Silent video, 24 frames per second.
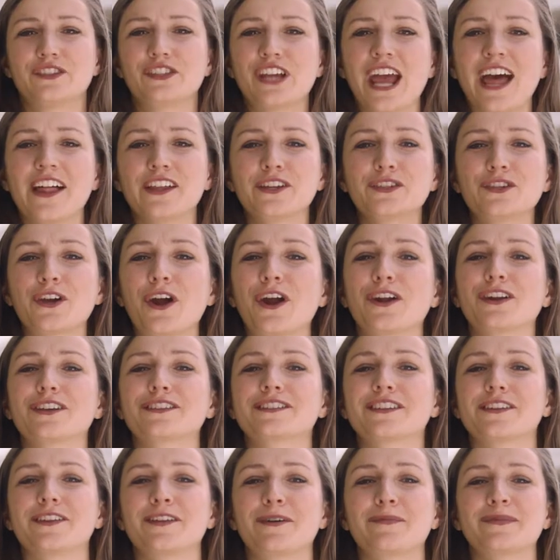challenge
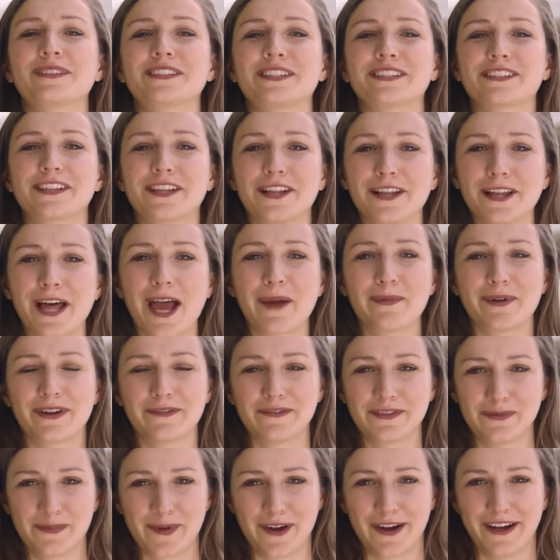harnessed Columbus's collaborative
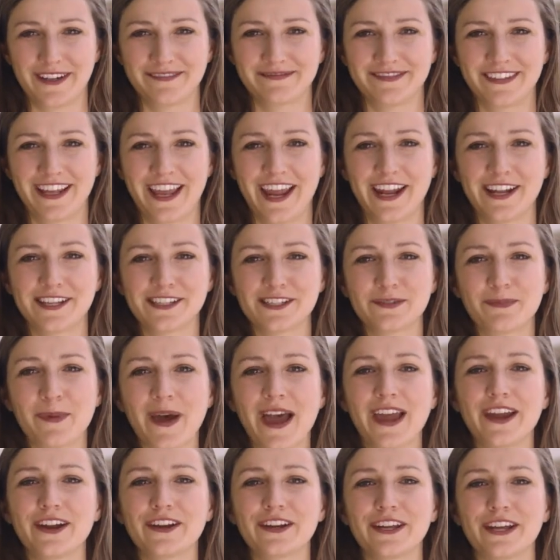spirit and
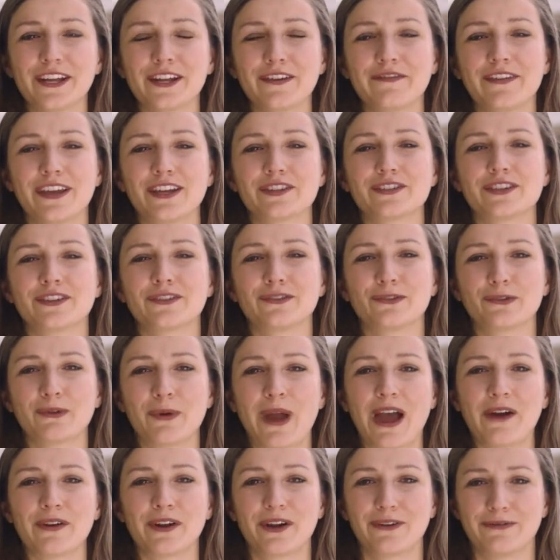inspired innovation
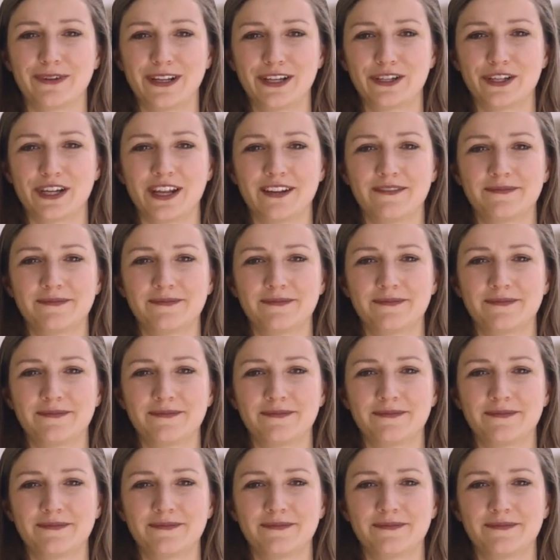throughout our region.